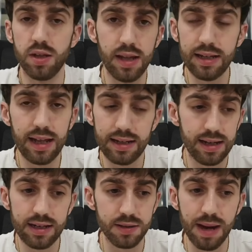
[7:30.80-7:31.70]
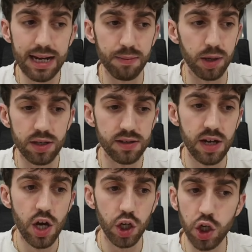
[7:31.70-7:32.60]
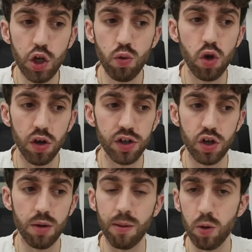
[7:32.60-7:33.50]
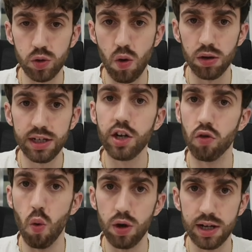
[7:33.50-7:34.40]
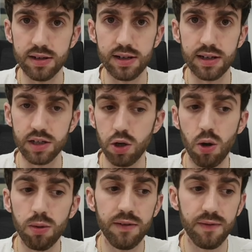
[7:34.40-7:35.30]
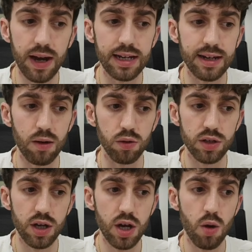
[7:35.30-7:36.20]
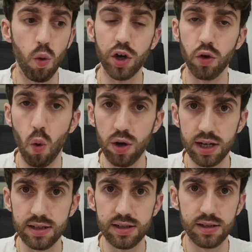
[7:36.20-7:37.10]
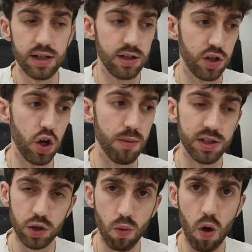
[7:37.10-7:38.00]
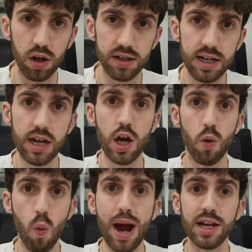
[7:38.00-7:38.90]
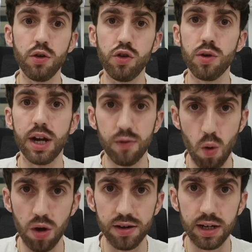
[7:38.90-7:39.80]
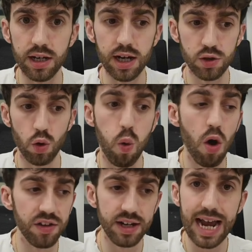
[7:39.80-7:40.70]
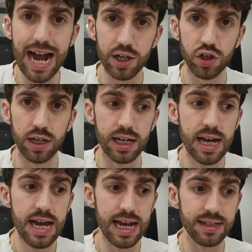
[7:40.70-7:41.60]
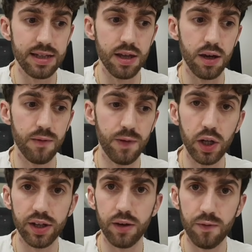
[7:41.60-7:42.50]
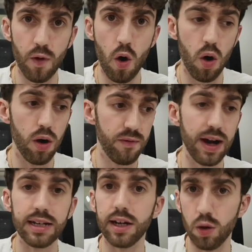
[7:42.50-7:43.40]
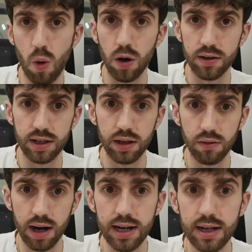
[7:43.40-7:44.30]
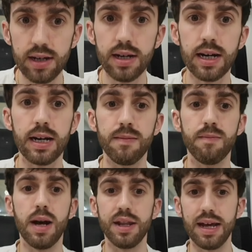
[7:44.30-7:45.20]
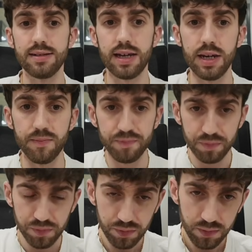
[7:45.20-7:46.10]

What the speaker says: that doesn't matter, because you don't determine what's quality, your audience does. And you only find out what your audience determines as quality when you do enough quantity. And so quantity actually is the filter for finding quality, right? And that's key.